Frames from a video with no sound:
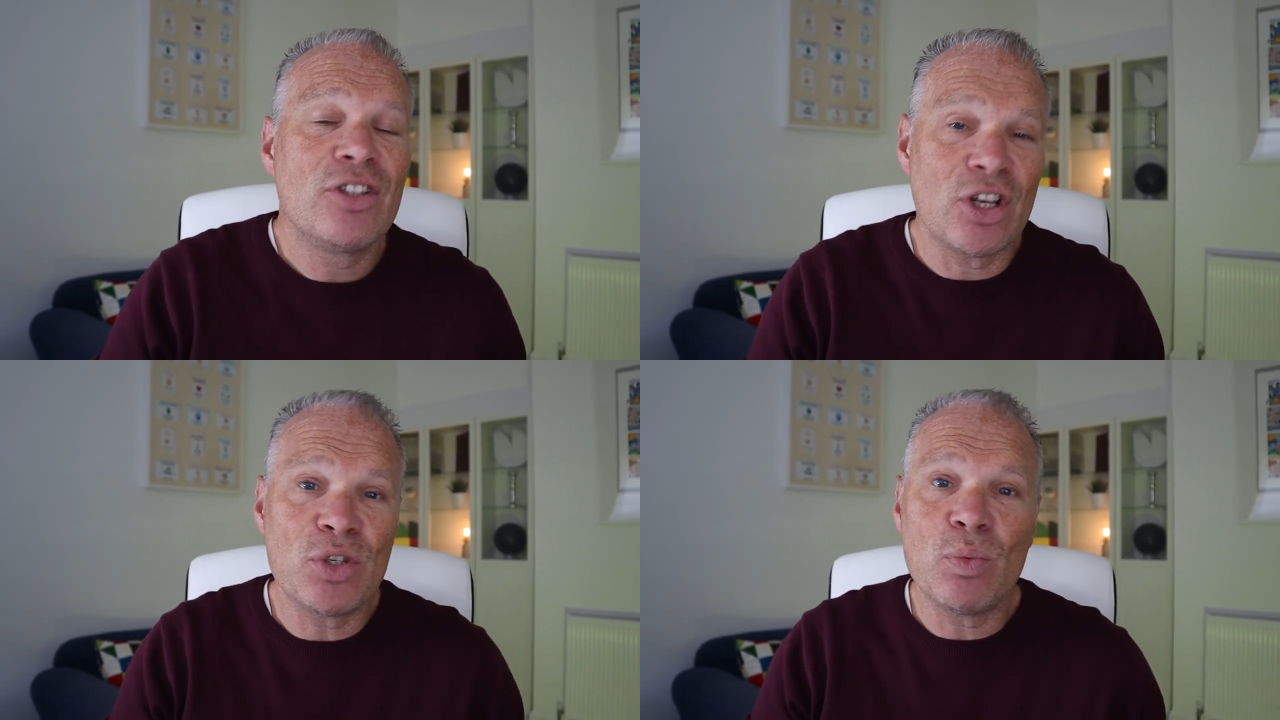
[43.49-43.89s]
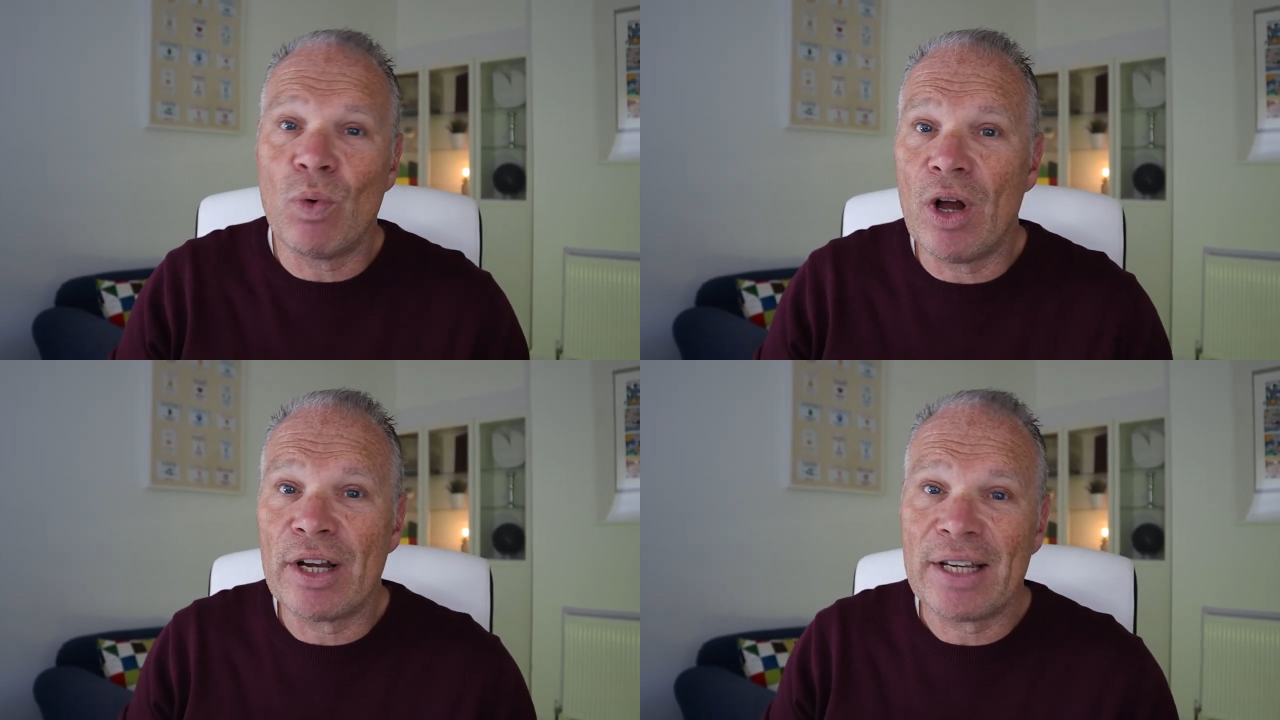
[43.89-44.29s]
doesn't
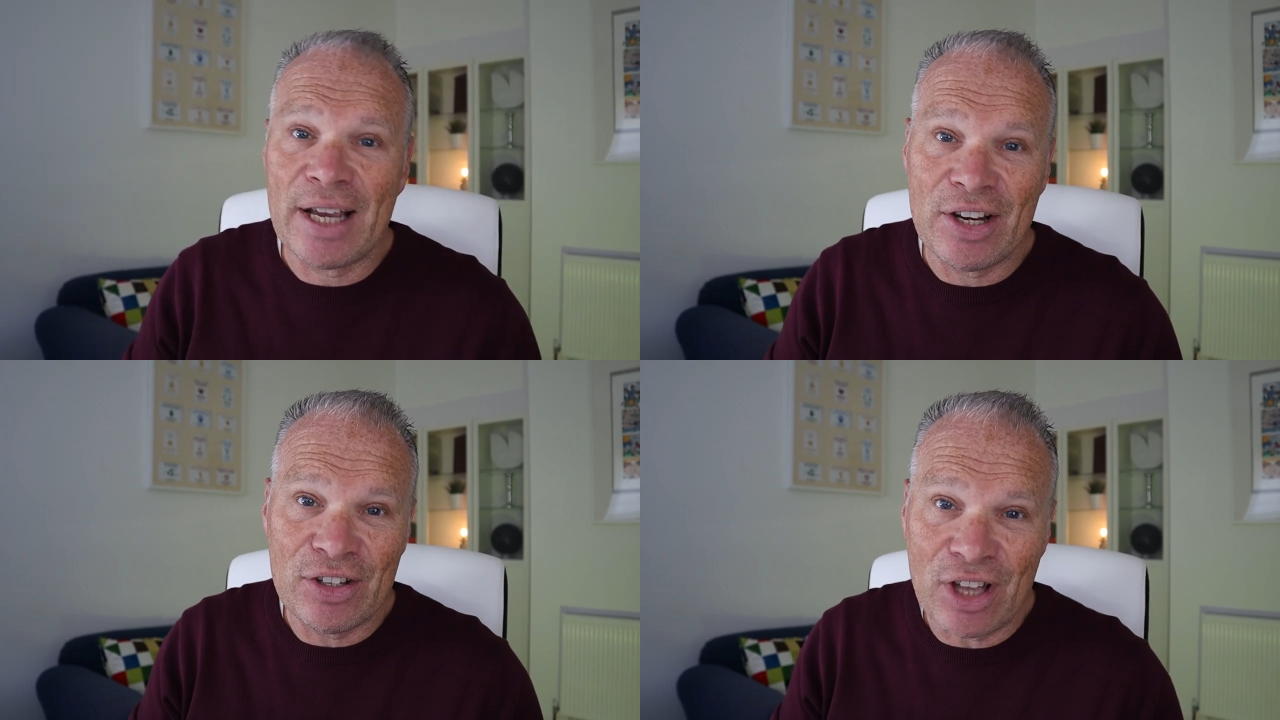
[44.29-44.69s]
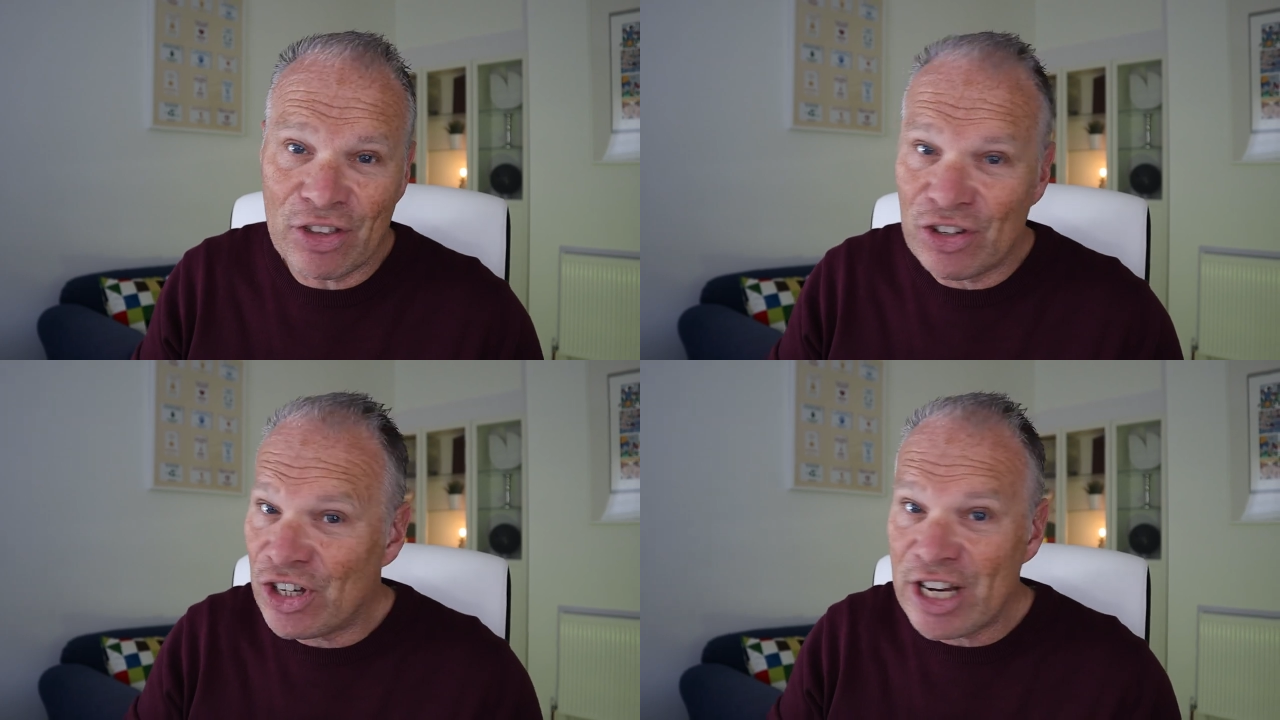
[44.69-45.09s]
work in
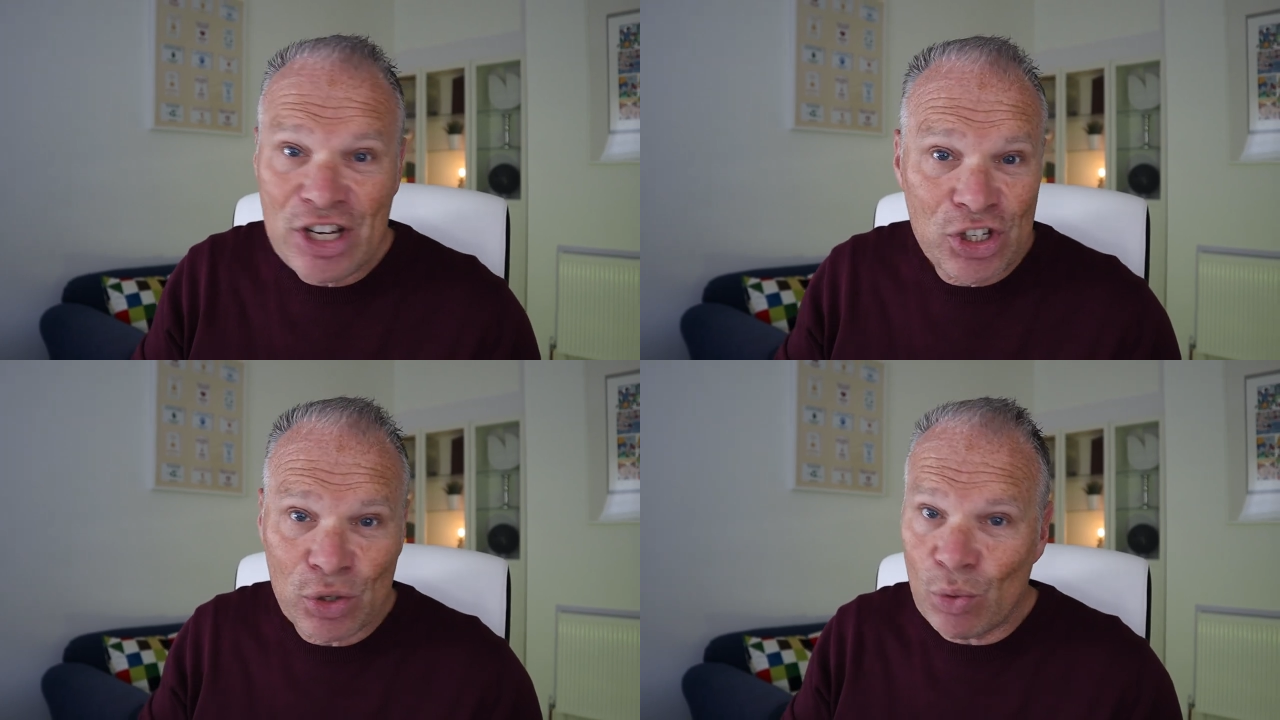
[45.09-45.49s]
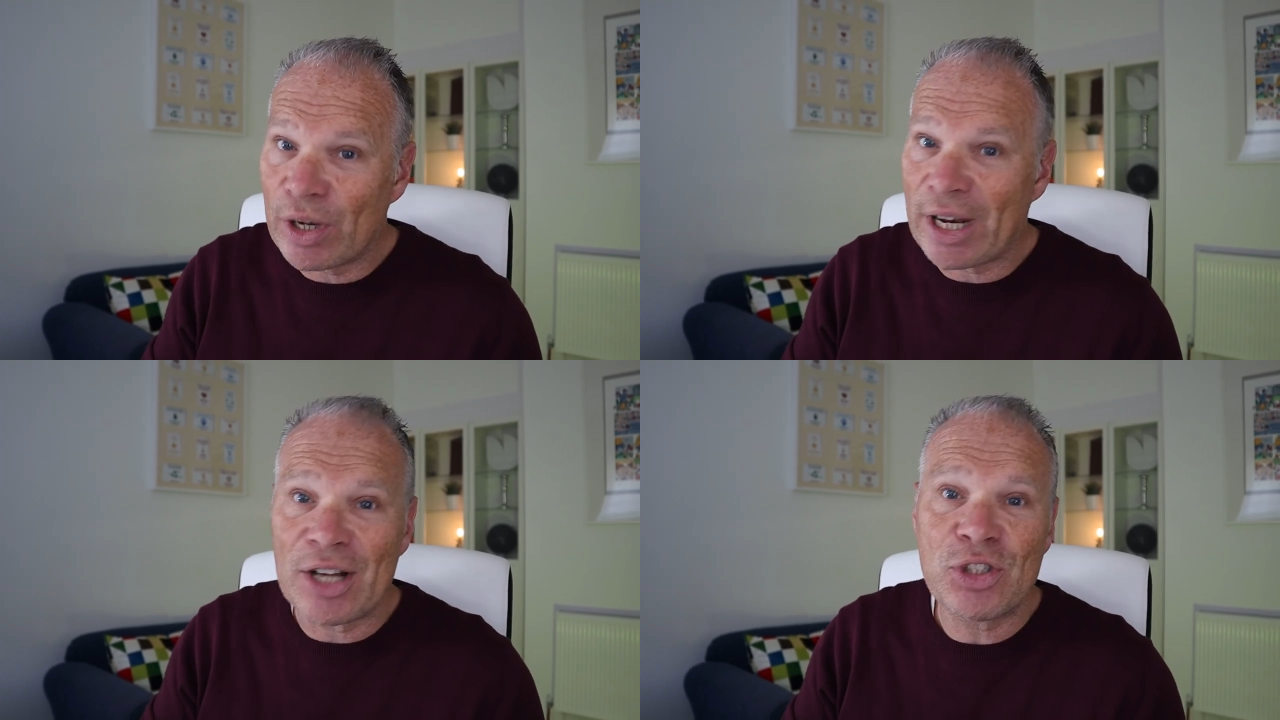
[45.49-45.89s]
another niche
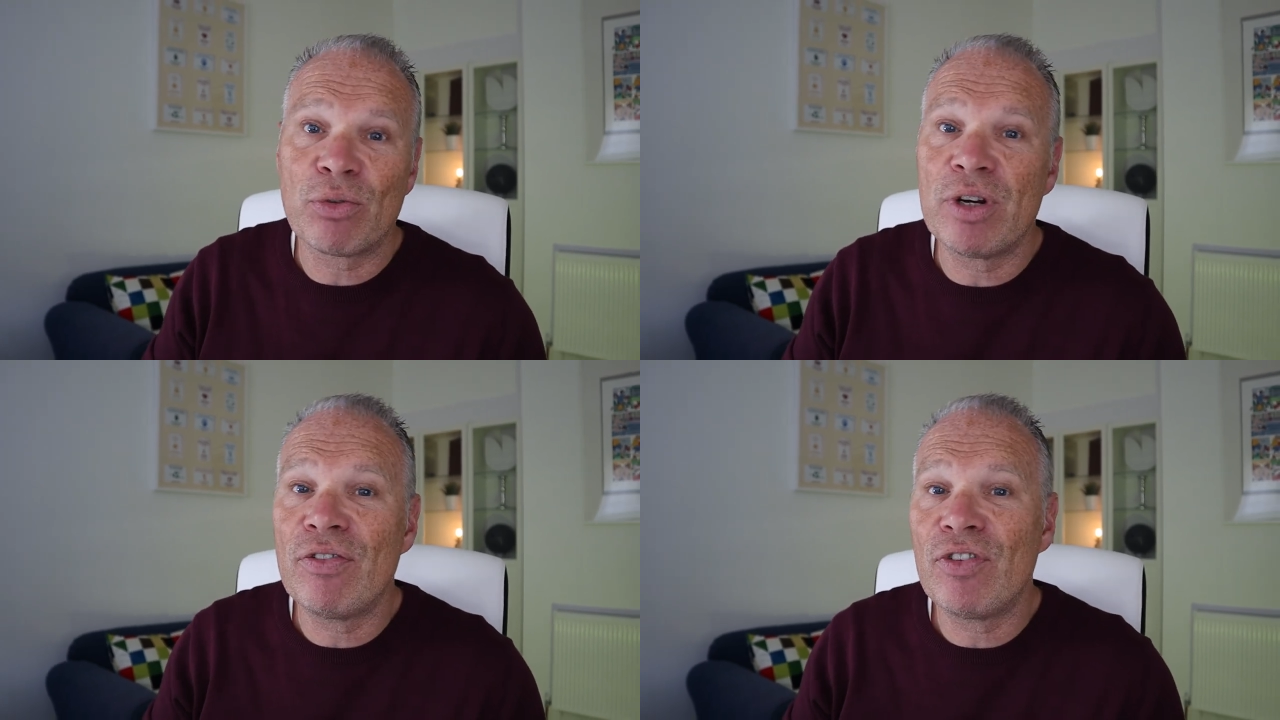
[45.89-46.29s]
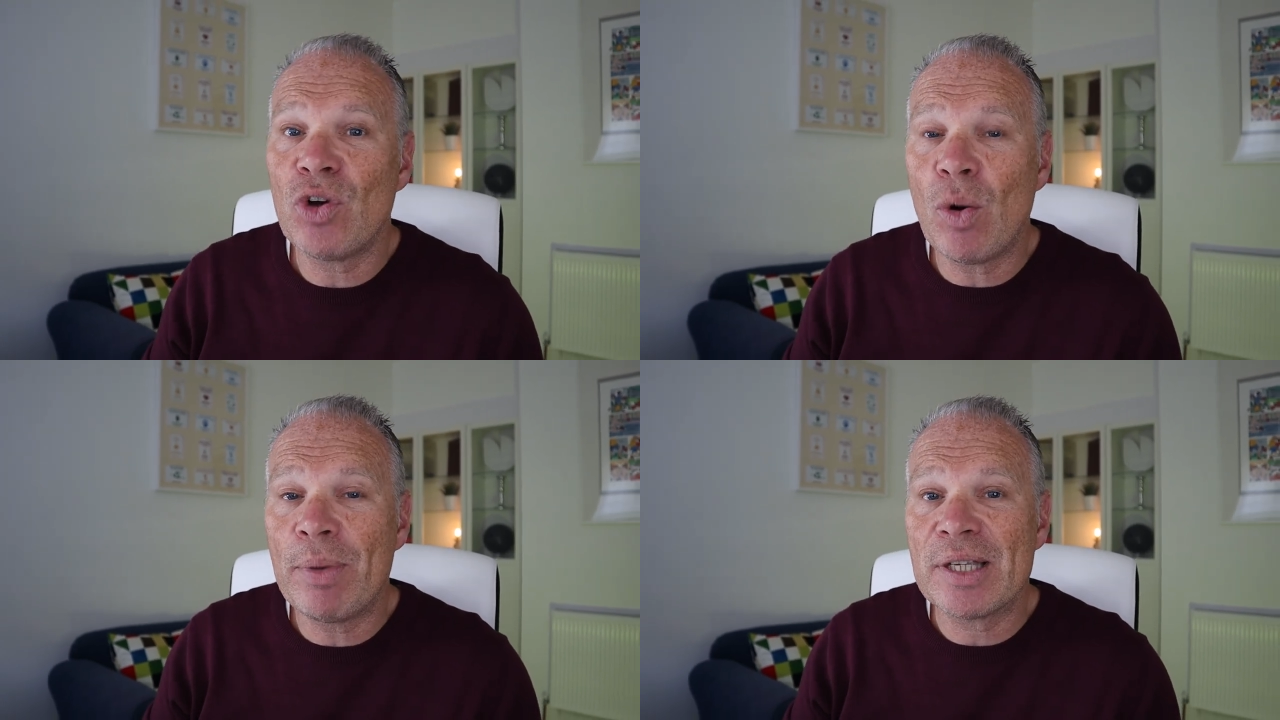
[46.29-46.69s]
or category for
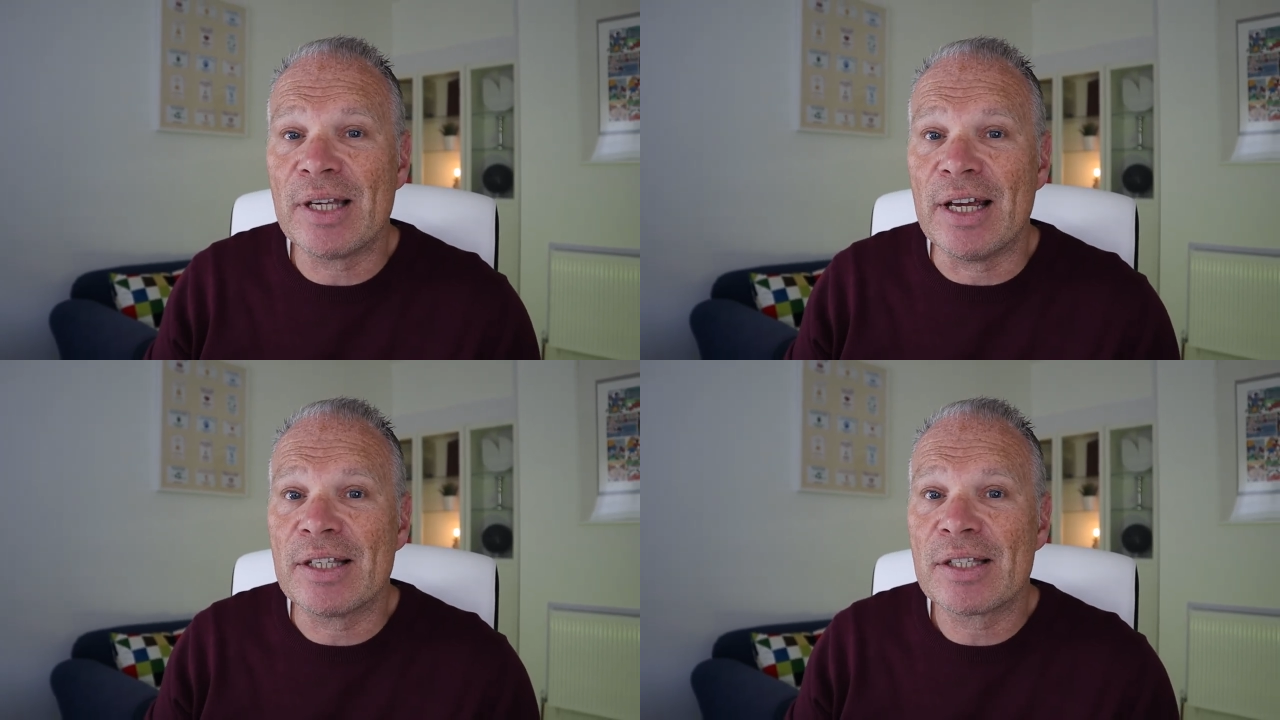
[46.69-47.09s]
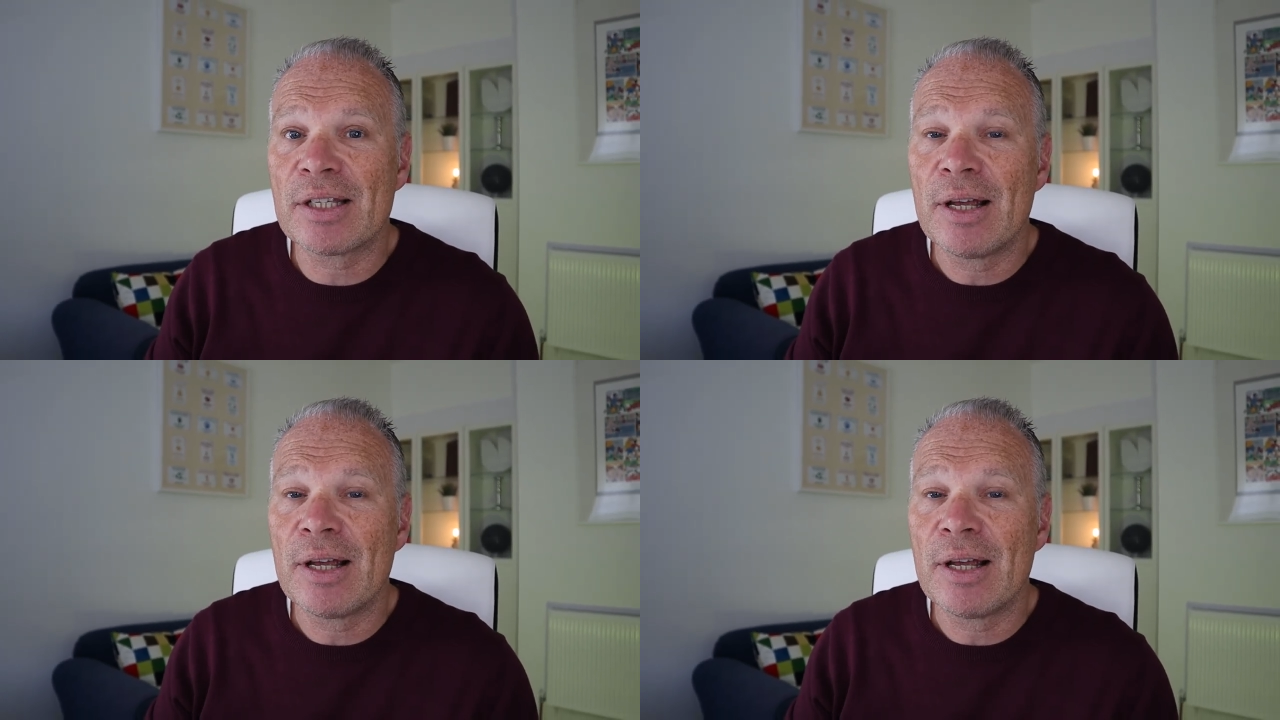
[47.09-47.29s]
your business.